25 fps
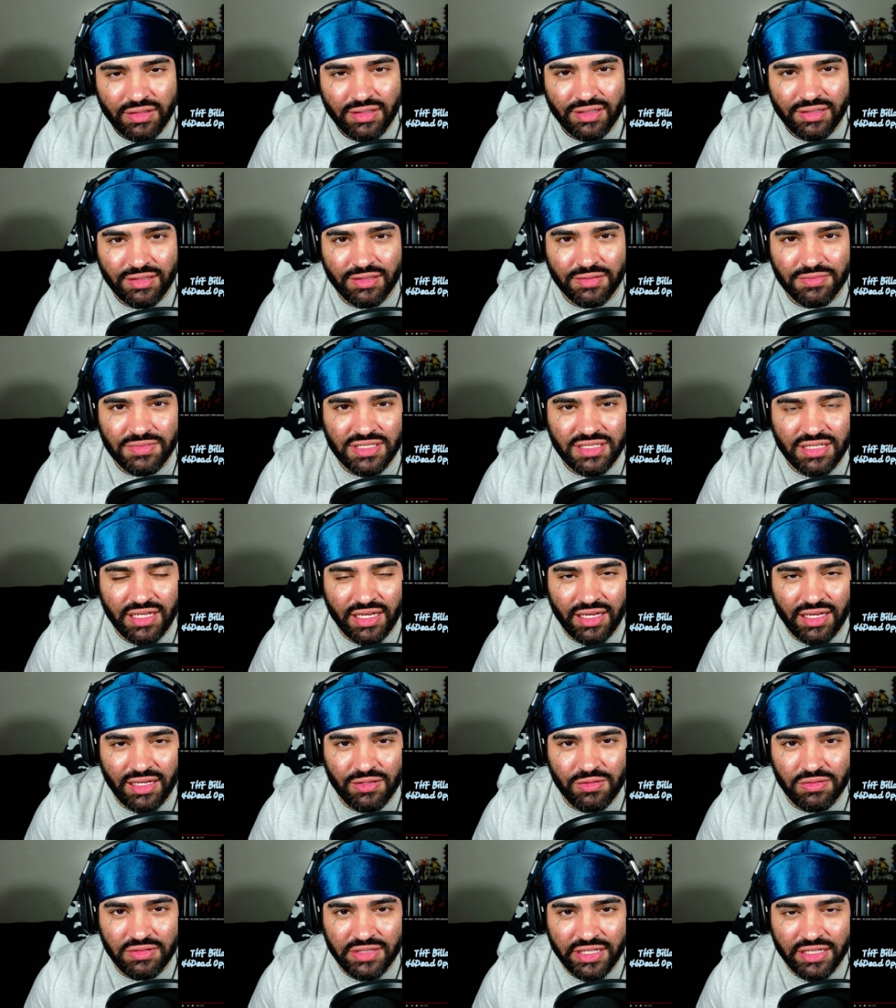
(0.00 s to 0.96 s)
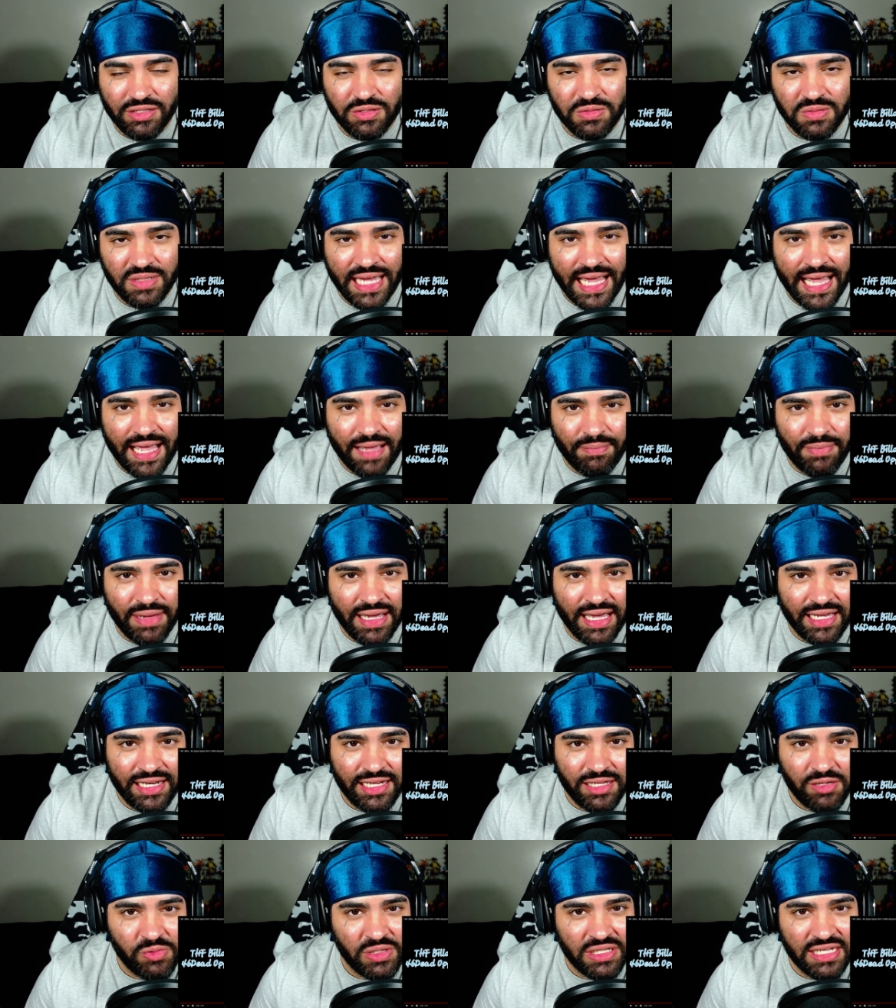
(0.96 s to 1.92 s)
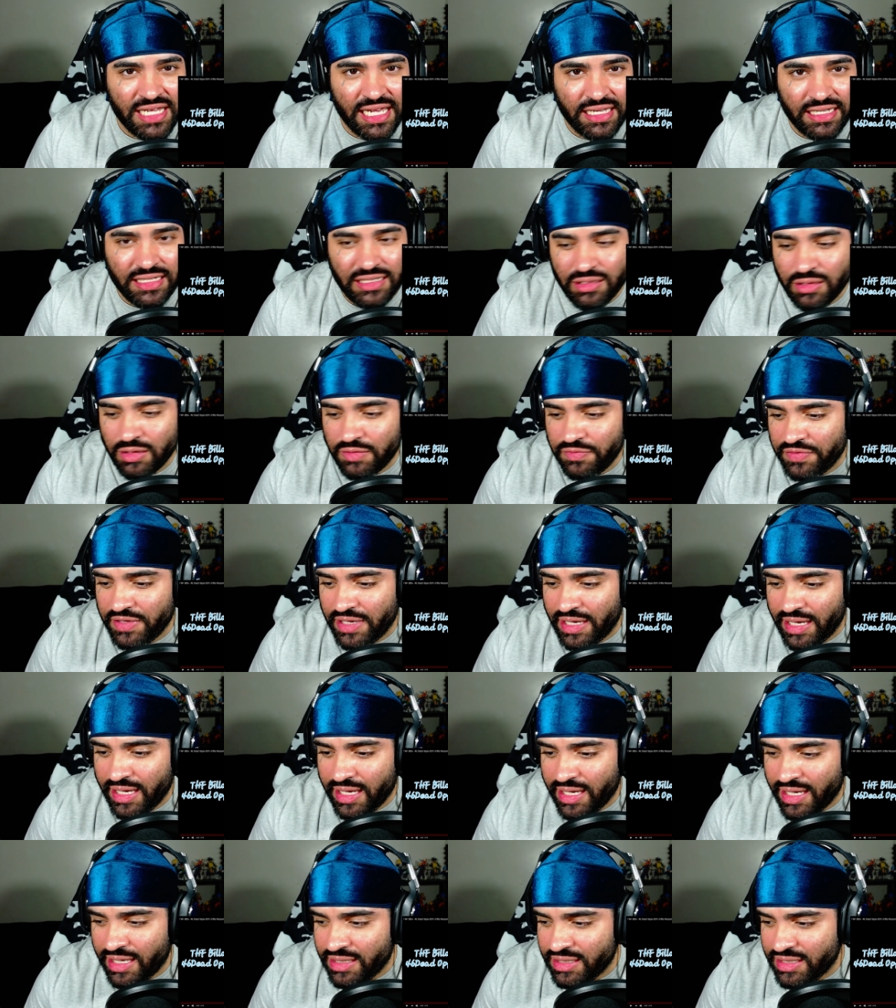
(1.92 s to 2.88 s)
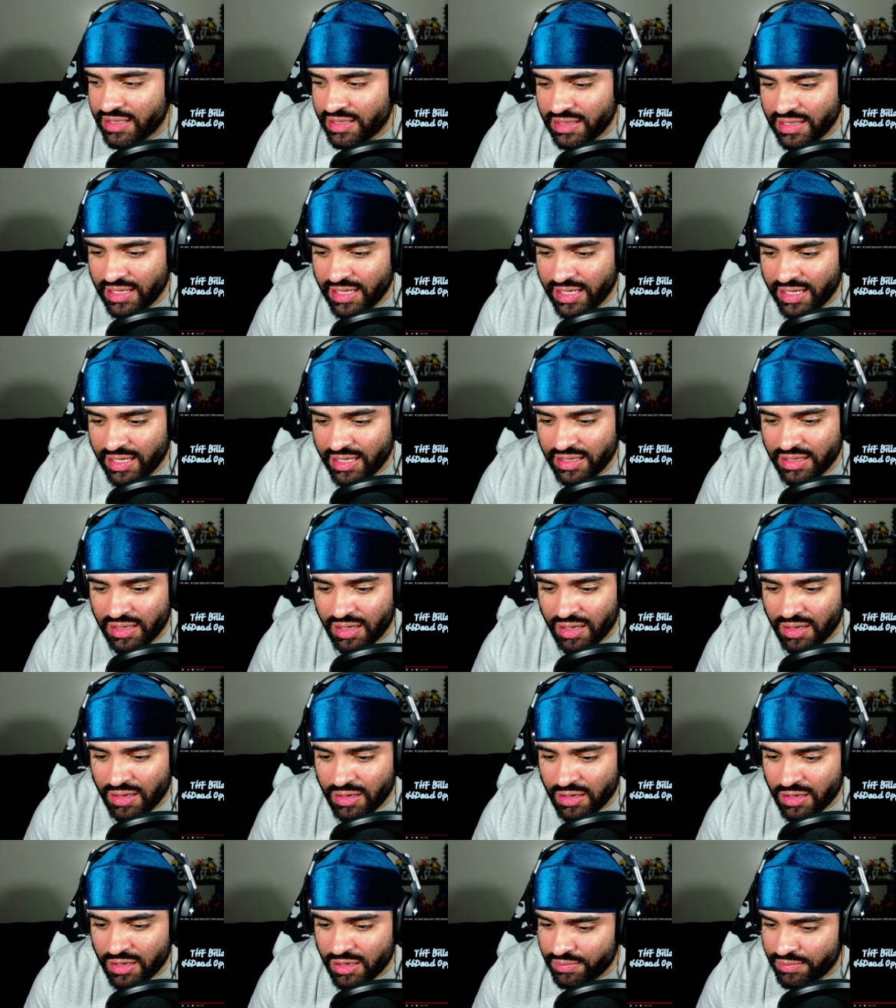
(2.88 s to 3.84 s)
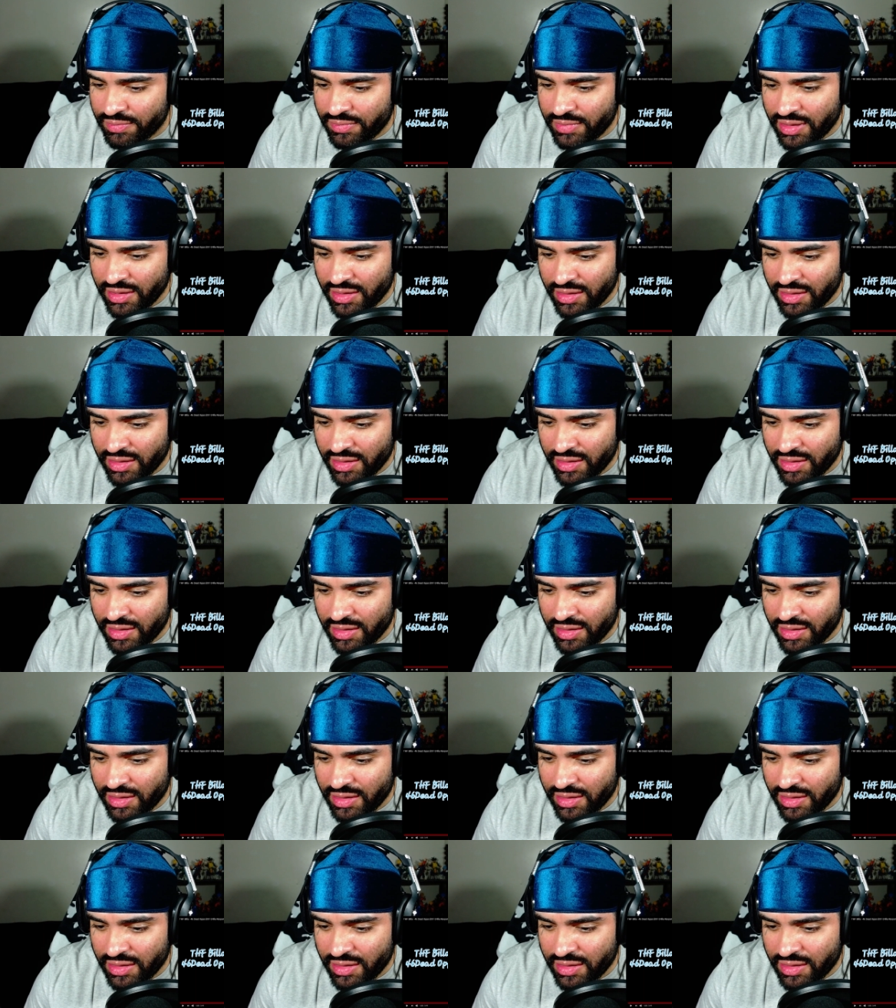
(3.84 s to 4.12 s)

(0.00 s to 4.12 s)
You know what I'm saying? You think you got body, we knocking off your head, your leg, your arm.